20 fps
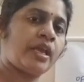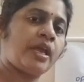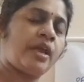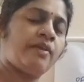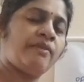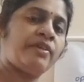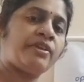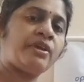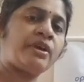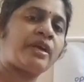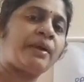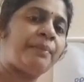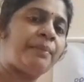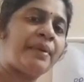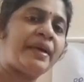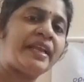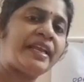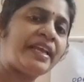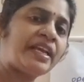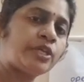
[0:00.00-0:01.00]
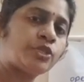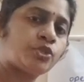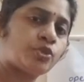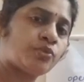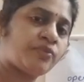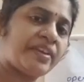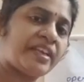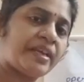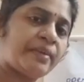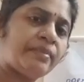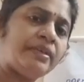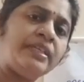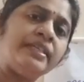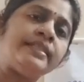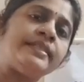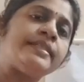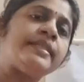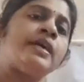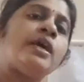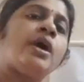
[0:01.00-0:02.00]
When you are comparing two
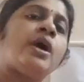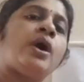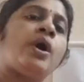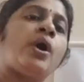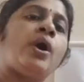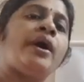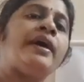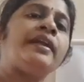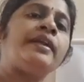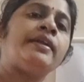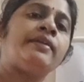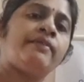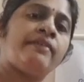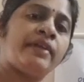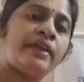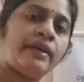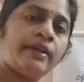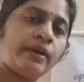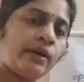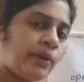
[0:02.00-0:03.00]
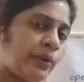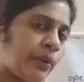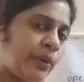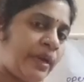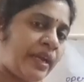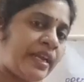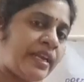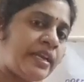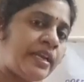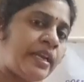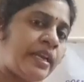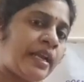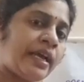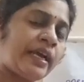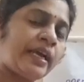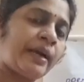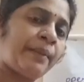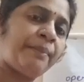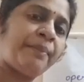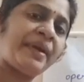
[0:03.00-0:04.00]
variables, or you can
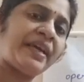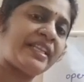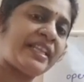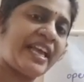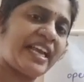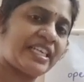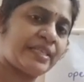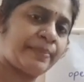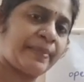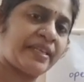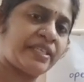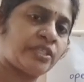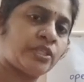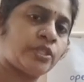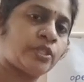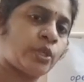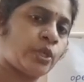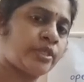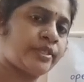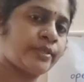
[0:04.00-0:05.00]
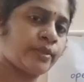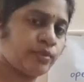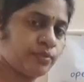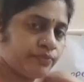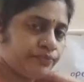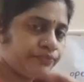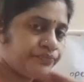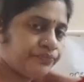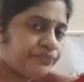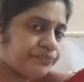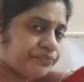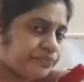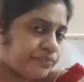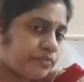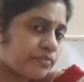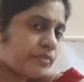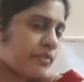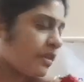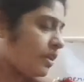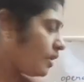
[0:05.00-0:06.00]
compare the expressions also.
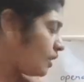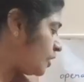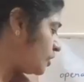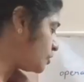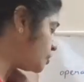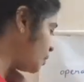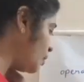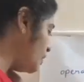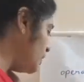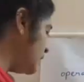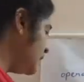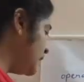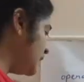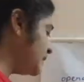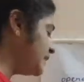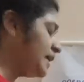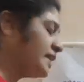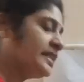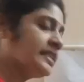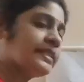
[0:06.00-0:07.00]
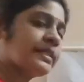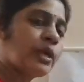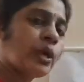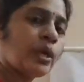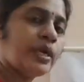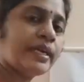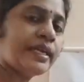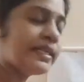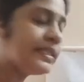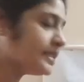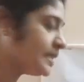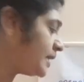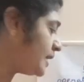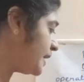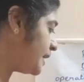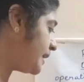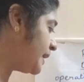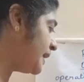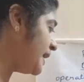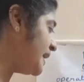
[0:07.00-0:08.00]
So that is called as
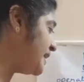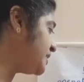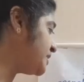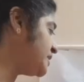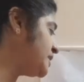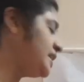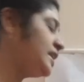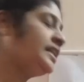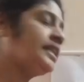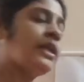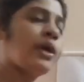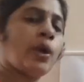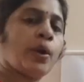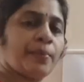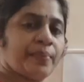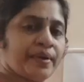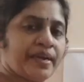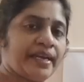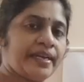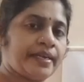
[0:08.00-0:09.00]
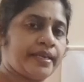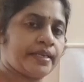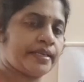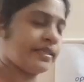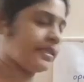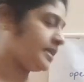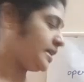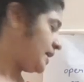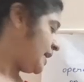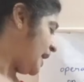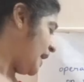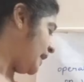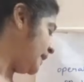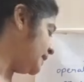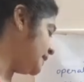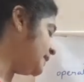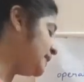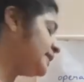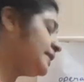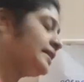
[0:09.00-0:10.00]
relational operator.
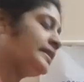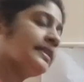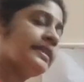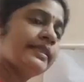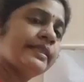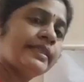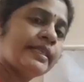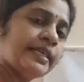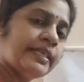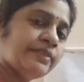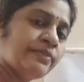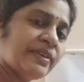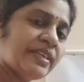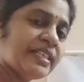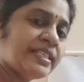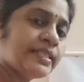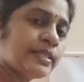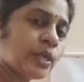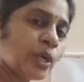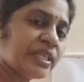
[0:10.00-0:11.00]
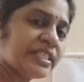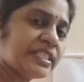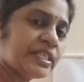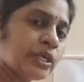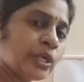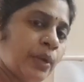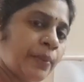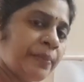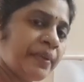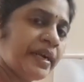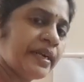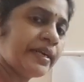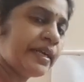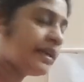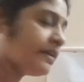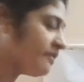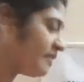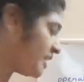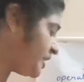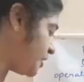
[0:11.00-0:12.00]
And third one is logical
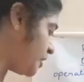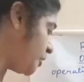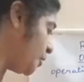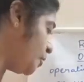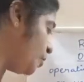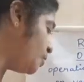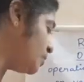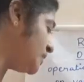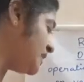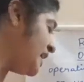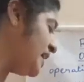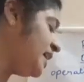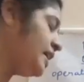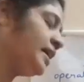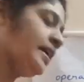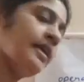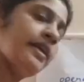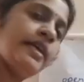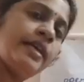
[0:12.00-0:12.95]
operator, when you are using